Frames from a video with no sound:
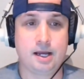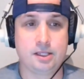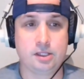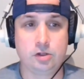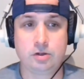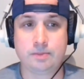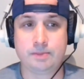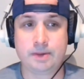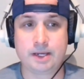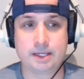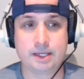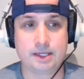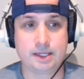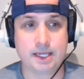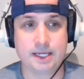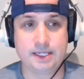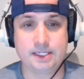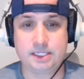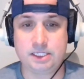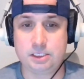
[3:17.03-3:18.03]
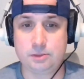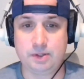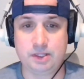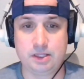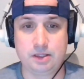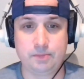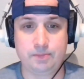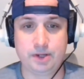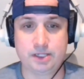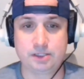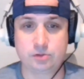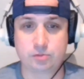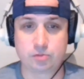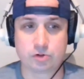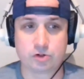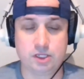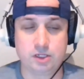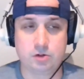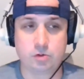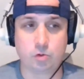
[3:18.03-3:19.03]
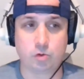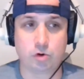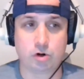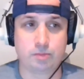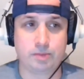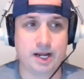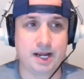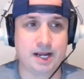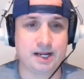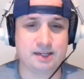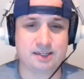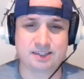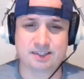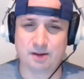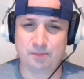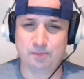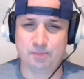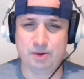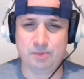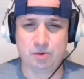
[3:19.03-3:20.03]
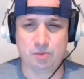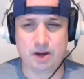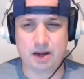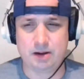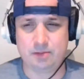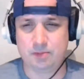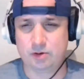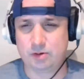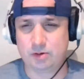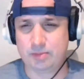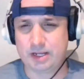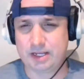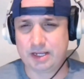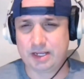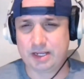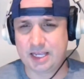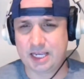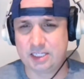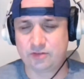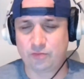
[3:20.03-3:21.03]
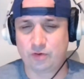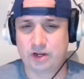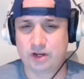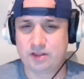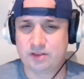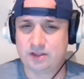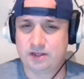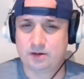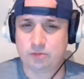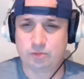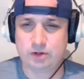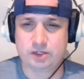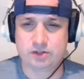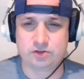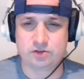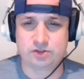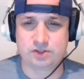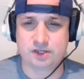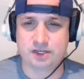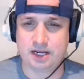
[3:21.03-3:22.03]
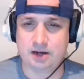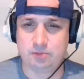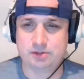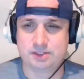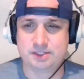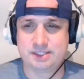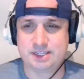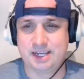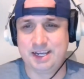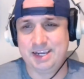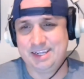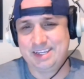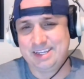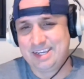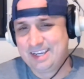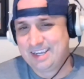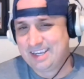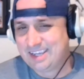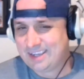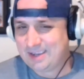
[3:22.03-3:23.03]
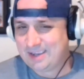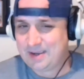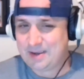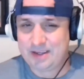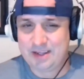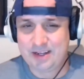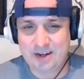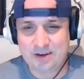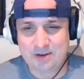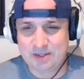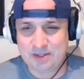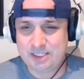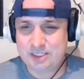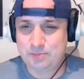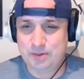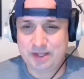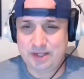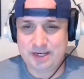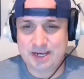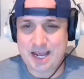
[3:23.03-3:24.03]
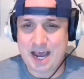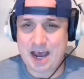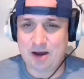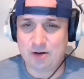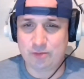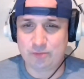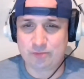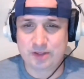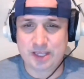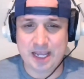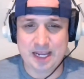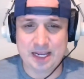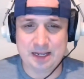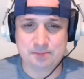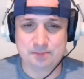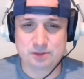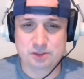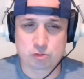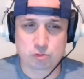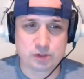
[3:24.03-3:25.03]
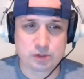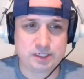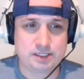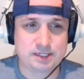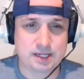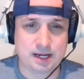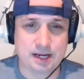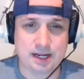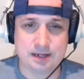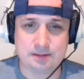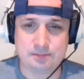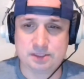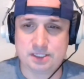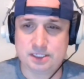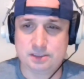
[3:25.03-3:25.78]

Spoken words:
You can make a case he's been the best rookie quarterback. Some people might want to make a case for Anthony Richardson. I would say, you know, he's been out of games three times.